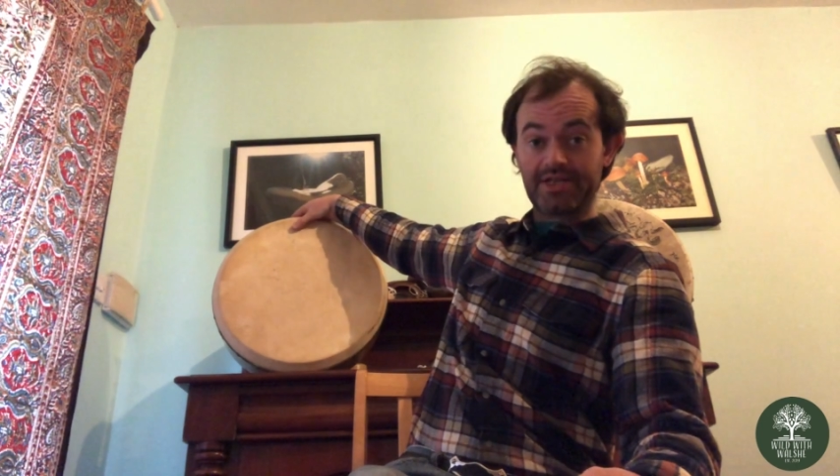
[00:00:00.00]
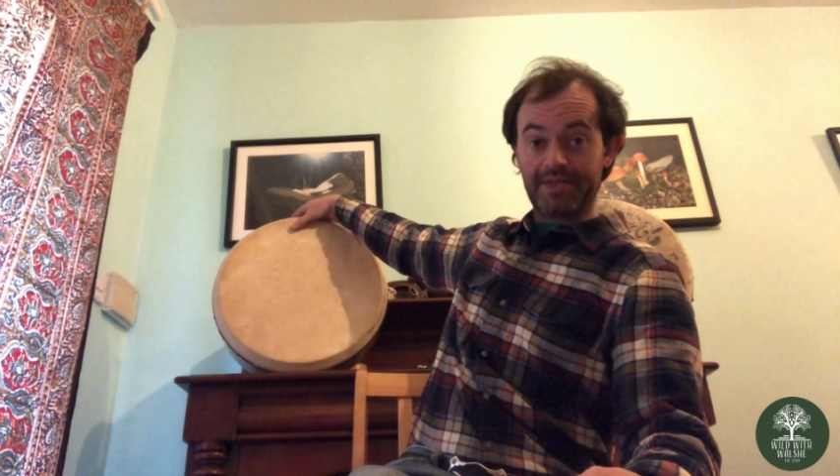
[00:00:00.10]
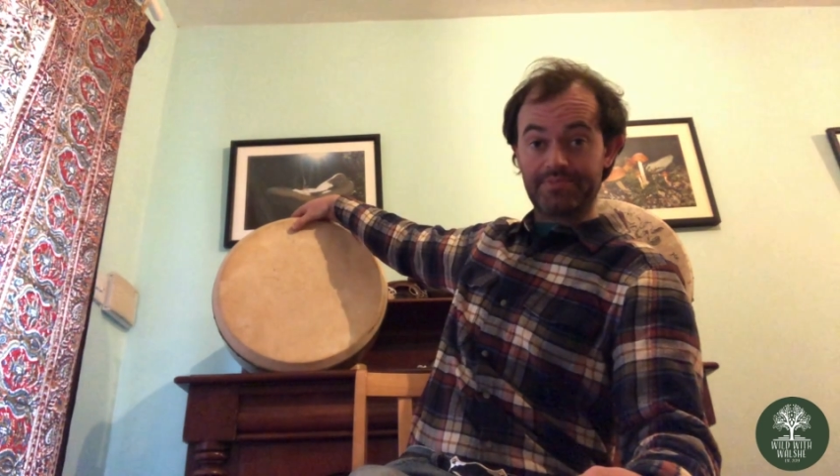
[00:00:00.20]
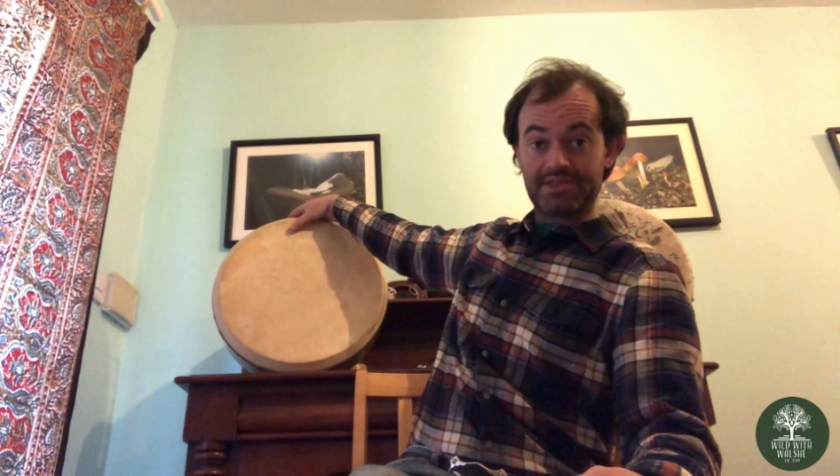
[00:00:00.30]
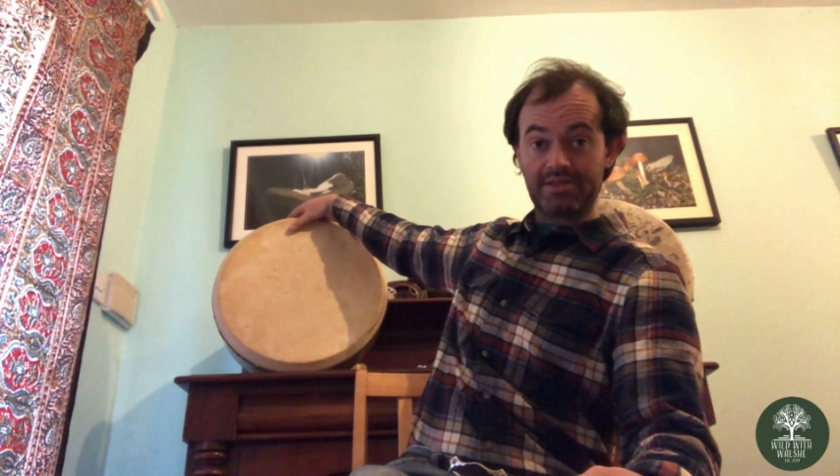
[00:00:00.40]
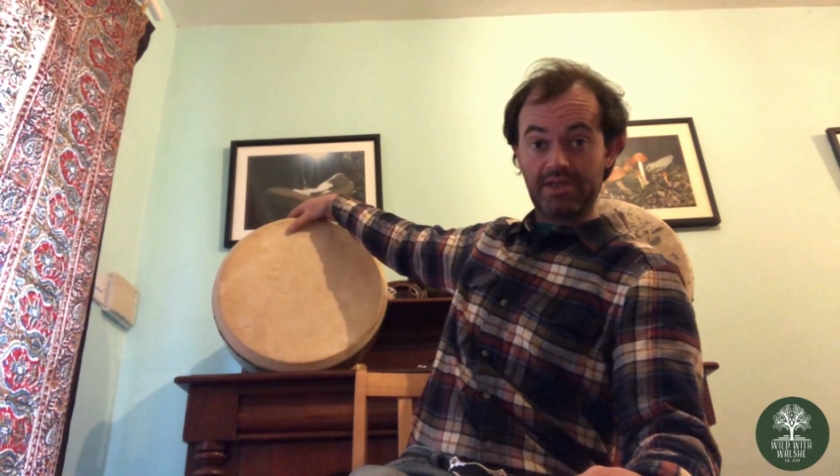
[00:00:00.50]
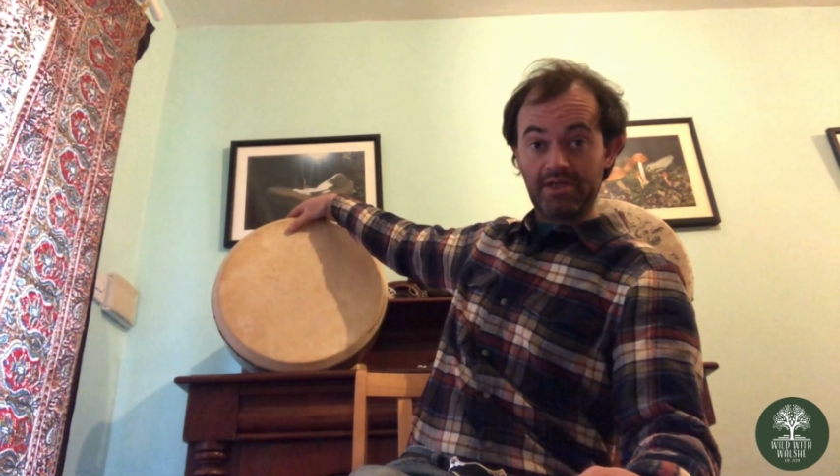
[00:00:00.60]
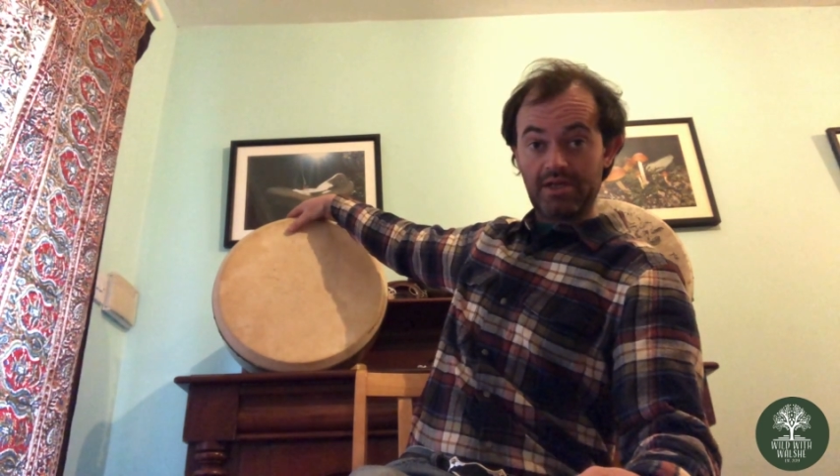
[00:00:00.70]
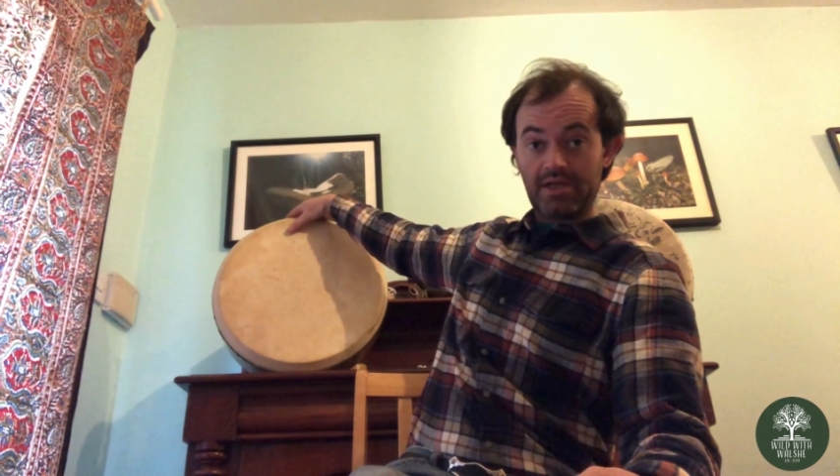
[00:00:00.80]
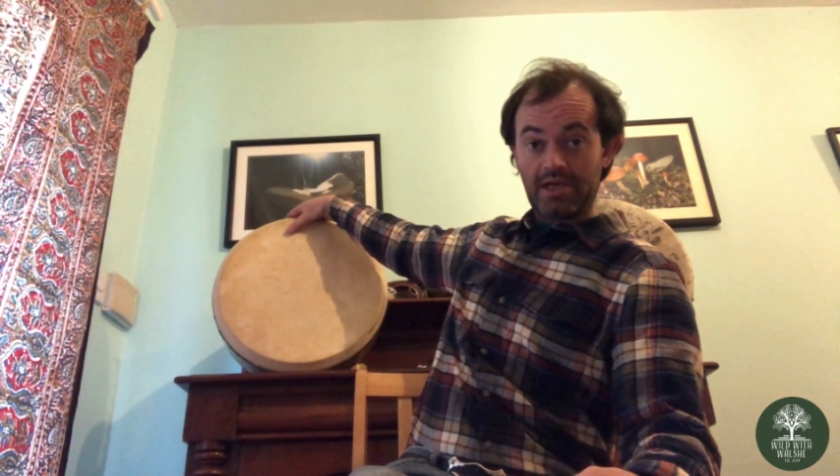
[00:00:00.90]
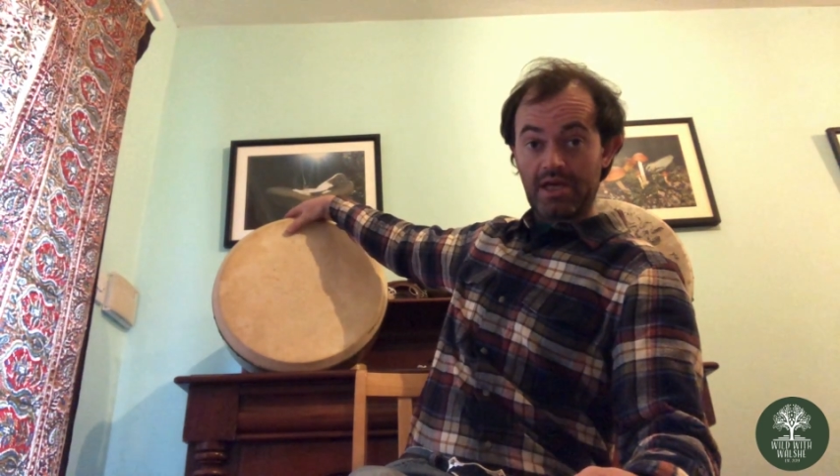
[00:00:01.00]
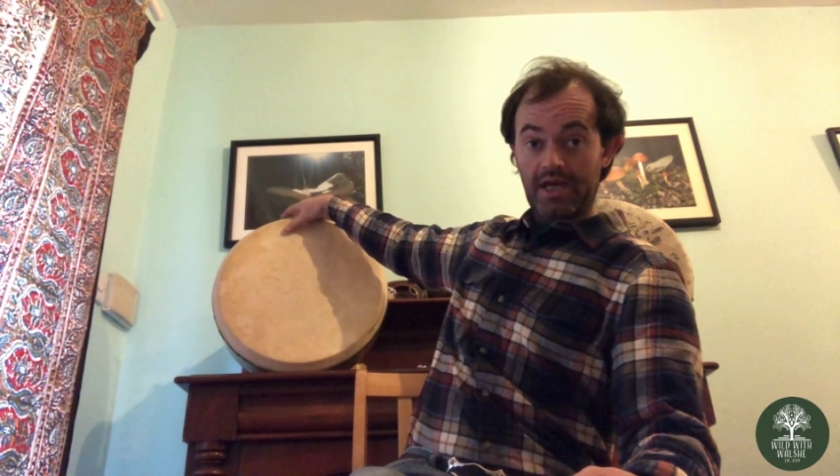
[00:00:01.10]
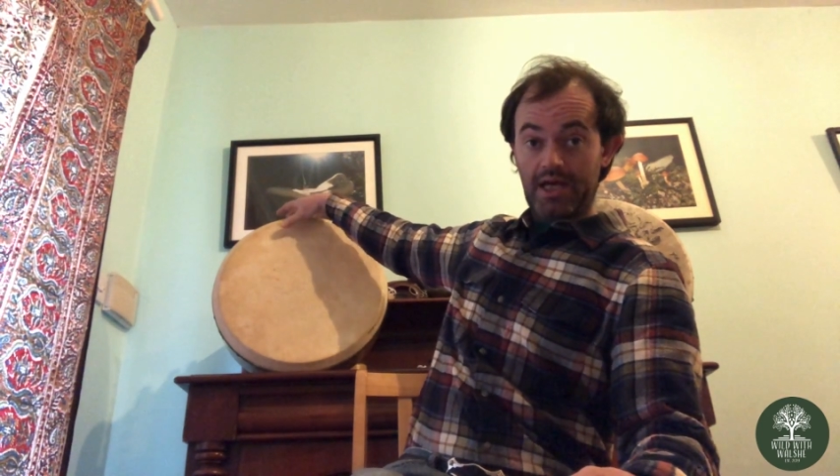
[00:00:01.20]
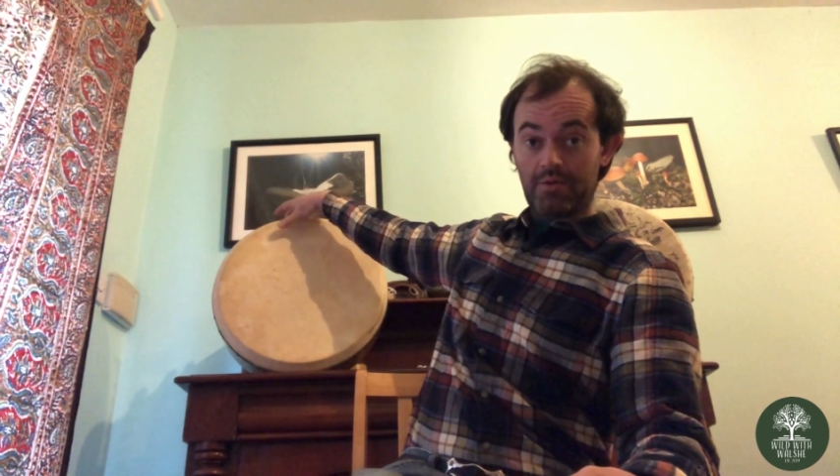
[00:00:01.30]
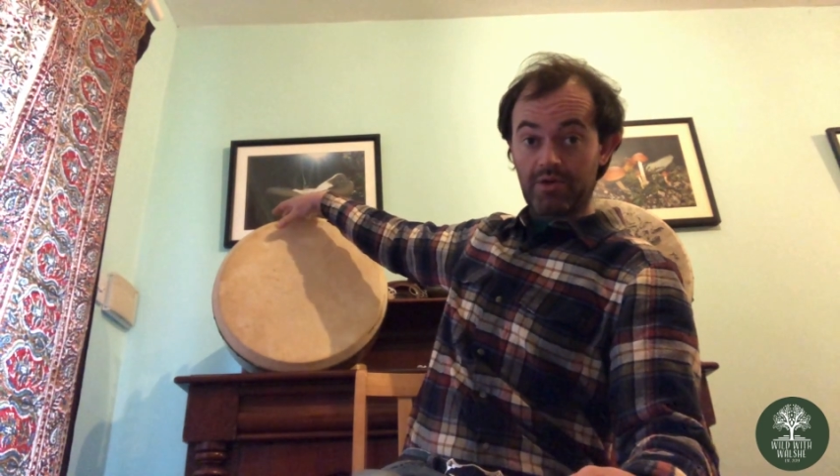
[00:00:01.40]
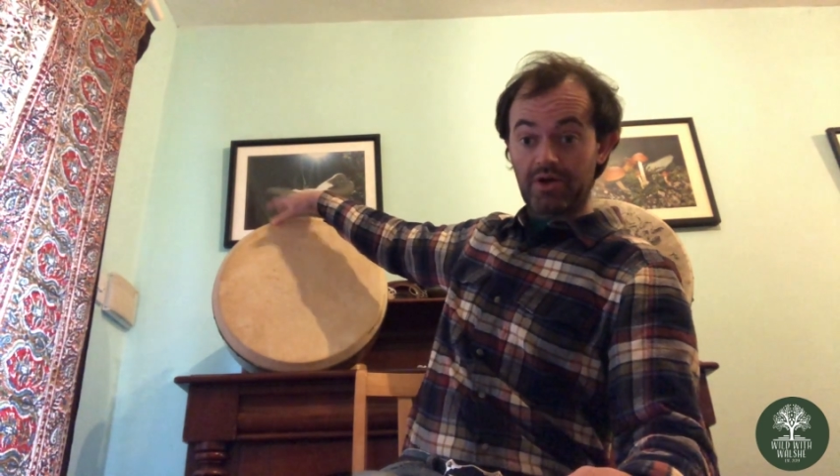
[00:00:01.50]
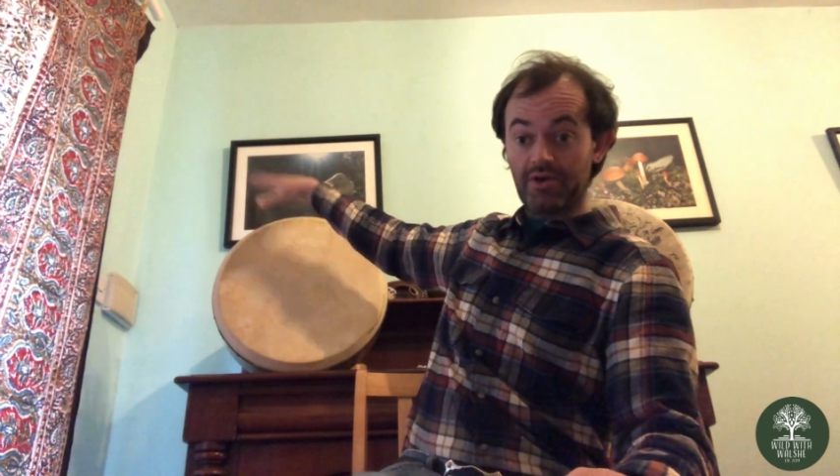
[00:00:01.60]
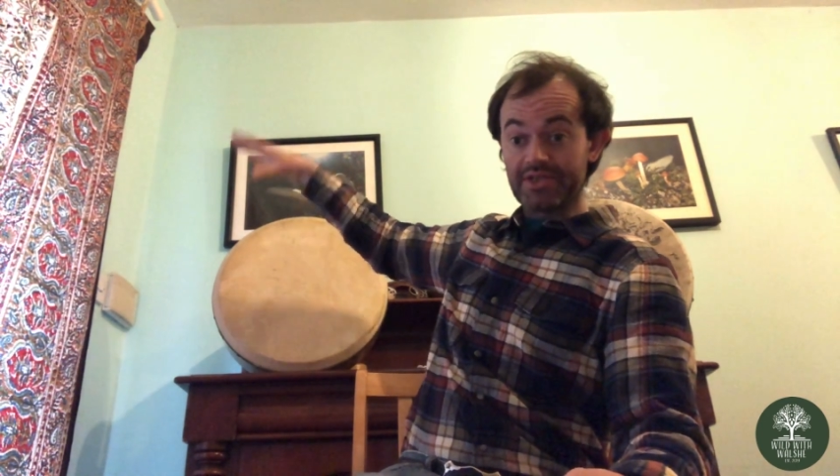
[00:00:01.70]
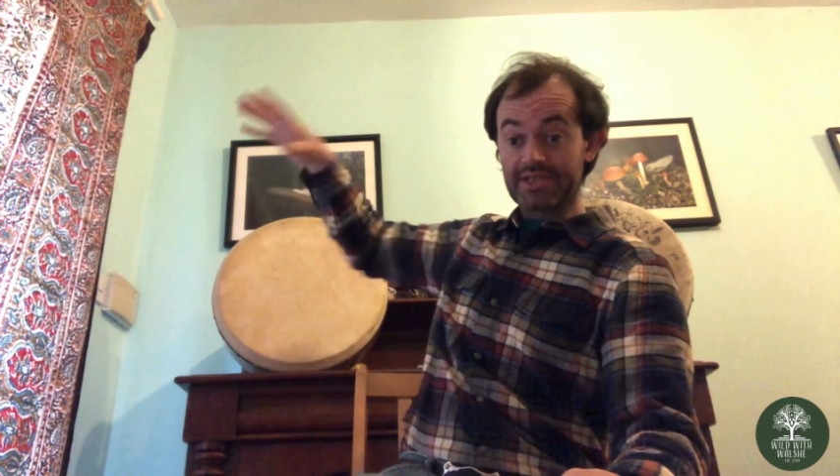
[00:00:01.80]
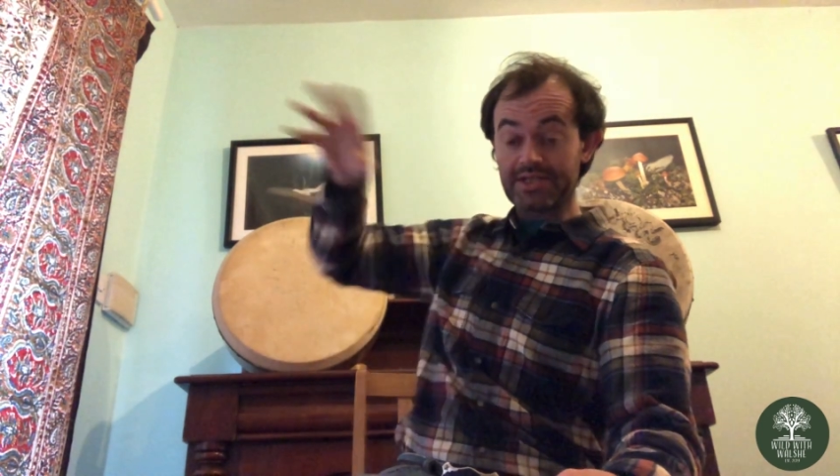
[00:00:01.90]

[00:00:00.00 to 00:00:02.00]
types. We're going to